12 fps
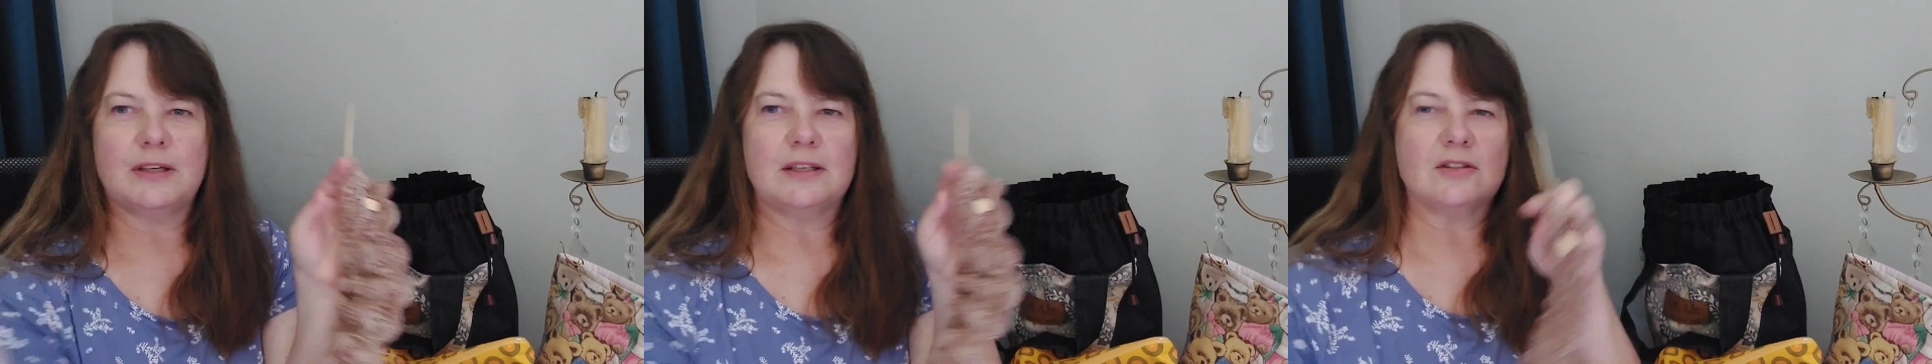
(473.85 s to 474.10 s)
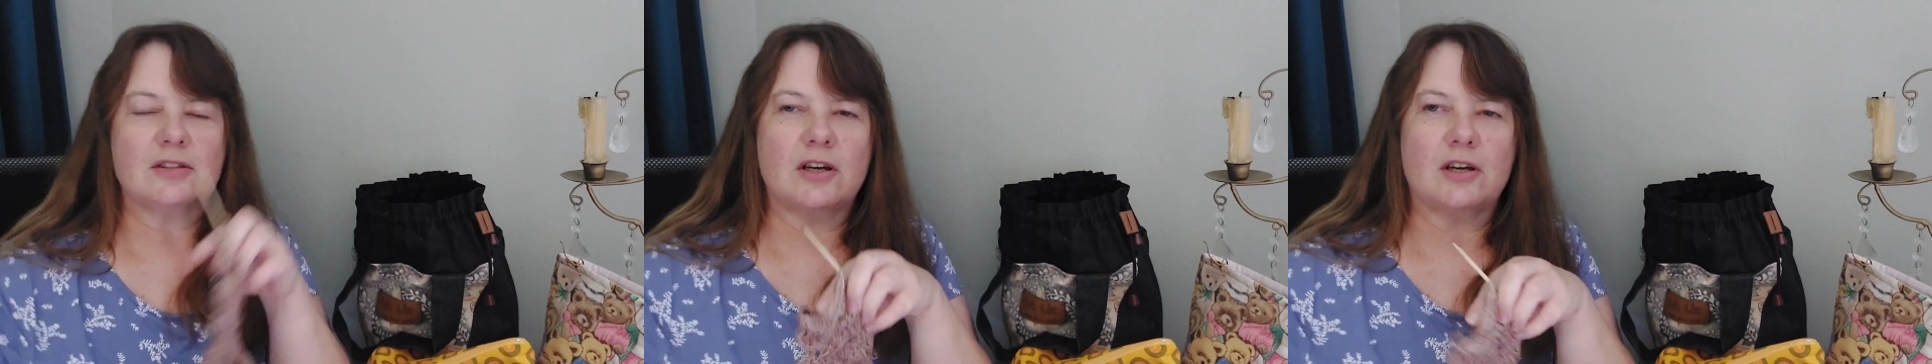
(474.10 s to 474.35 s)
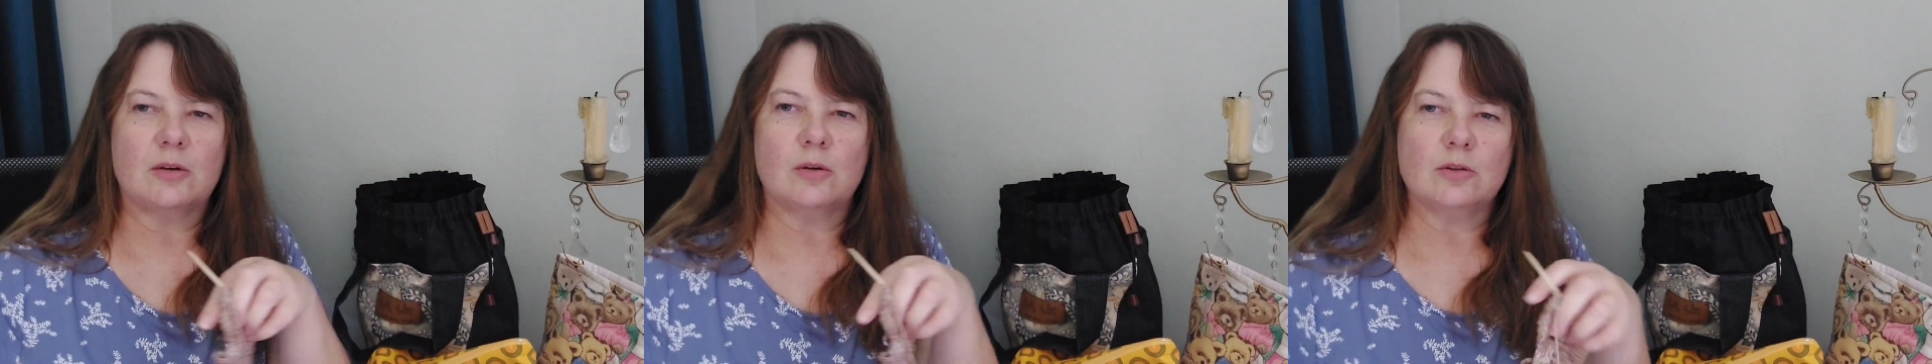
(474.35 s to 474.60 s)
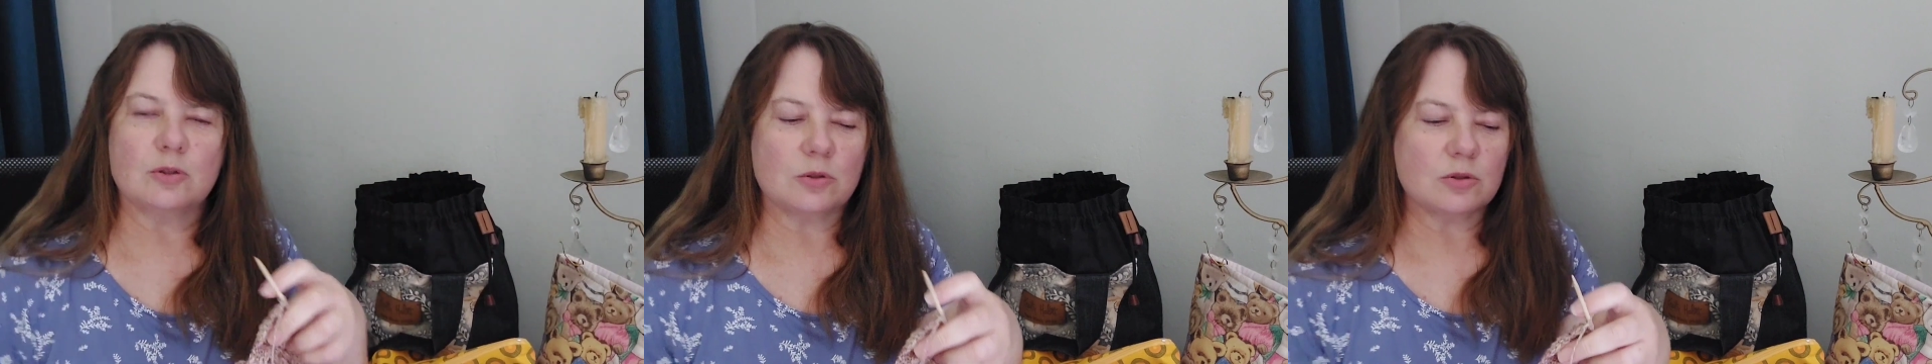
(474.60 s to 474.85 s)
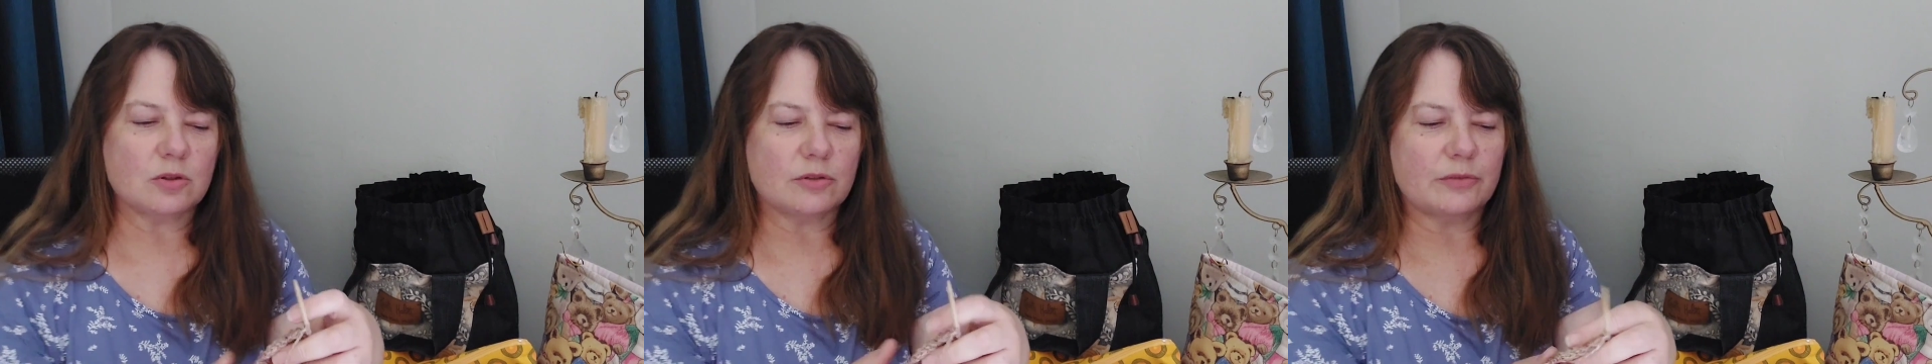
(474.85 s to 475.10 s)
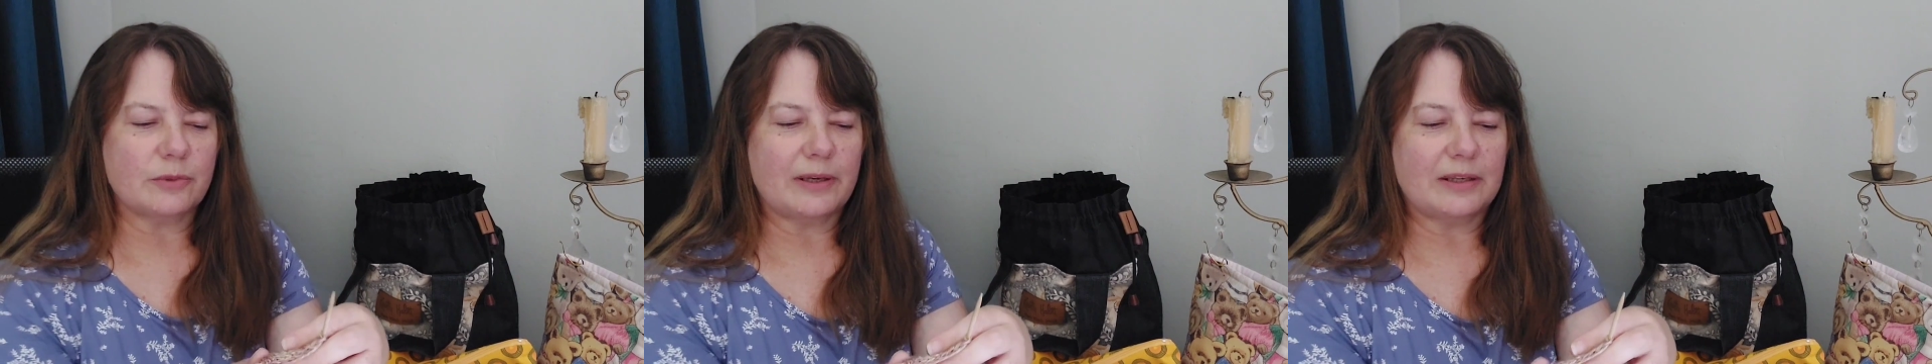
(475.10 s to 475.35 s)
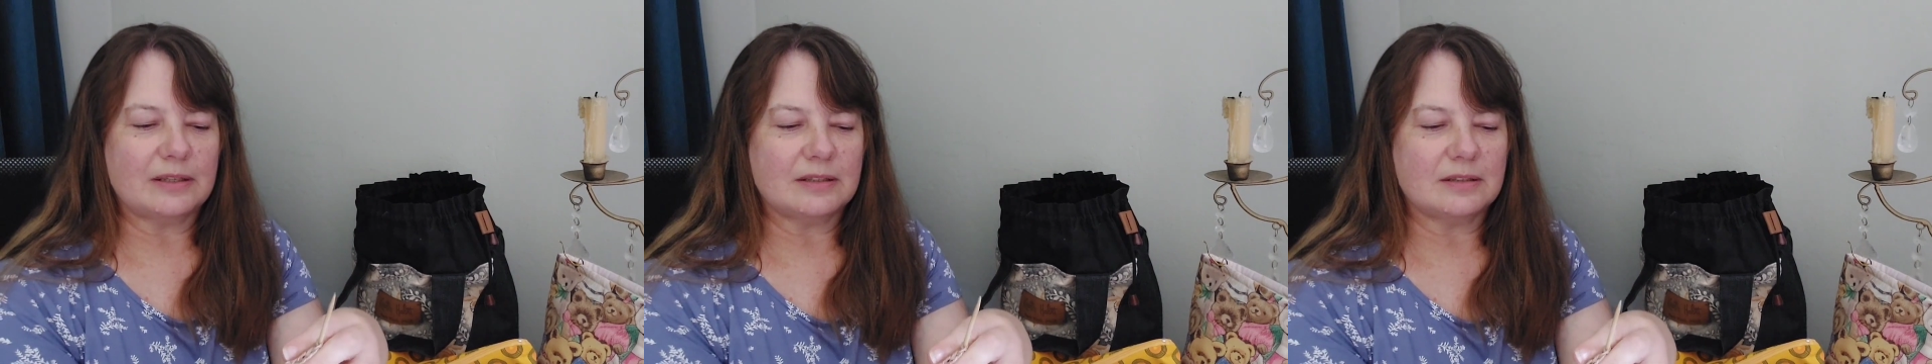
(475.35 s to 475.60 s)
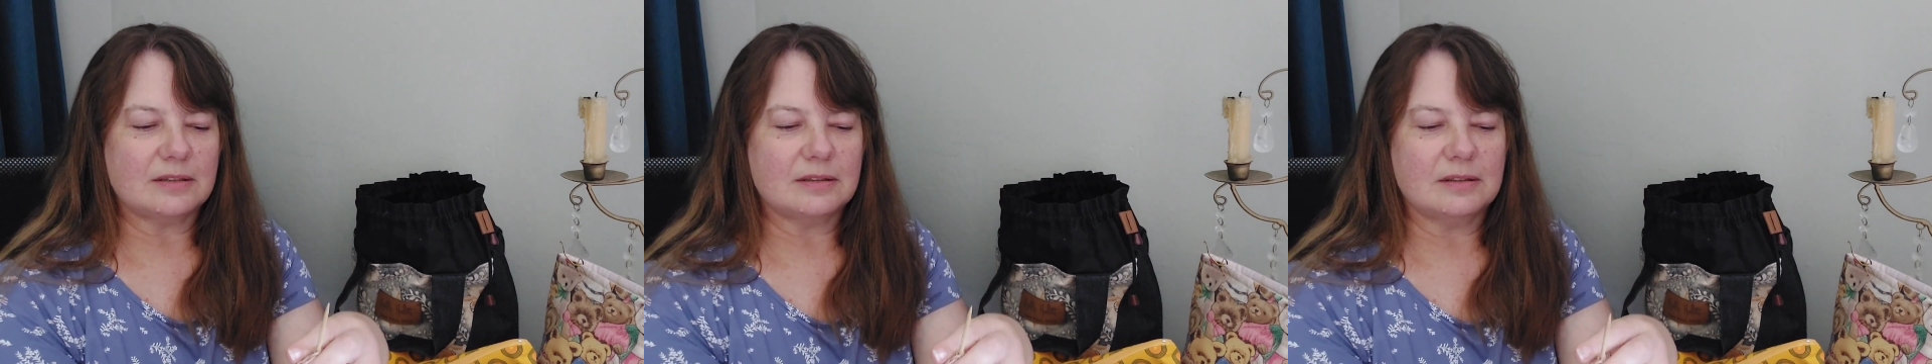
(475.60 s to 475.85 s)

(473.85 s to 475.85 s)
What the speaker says: it's going all sorts of ways.